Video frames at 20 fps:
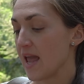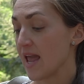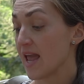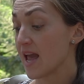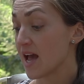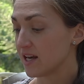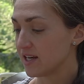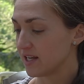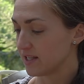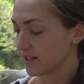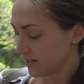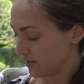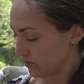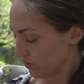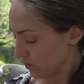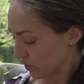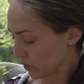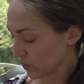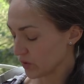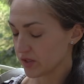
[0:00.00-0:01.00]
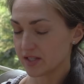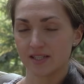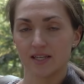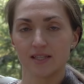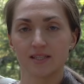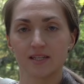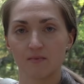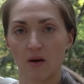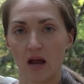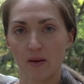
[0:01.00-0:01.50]
And it sort of
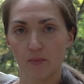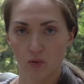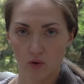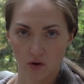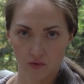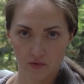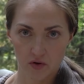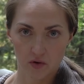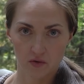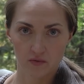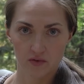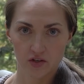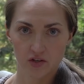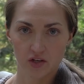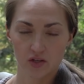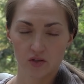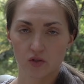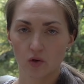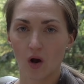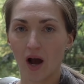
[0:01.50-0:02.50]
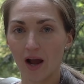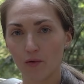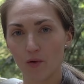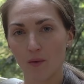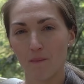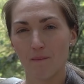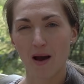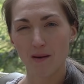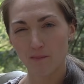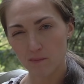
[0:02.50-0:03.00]
sits in my peripheral vision, so I
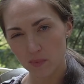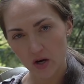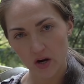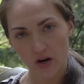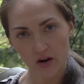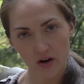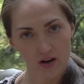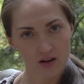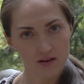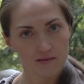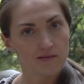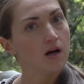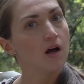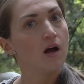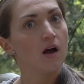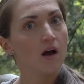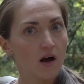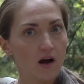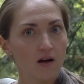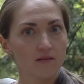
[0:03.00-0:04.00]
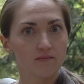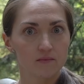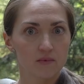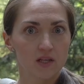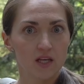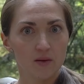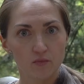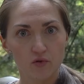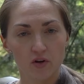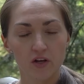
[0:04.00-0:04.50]
remember, oh,
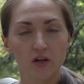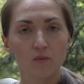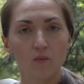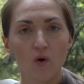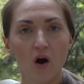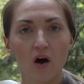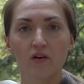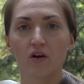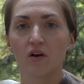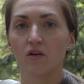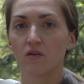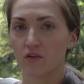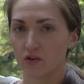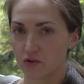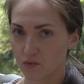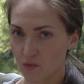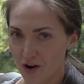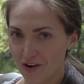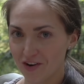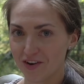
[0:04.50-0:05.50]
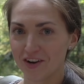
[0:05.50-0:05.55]
keep drinking water, there's water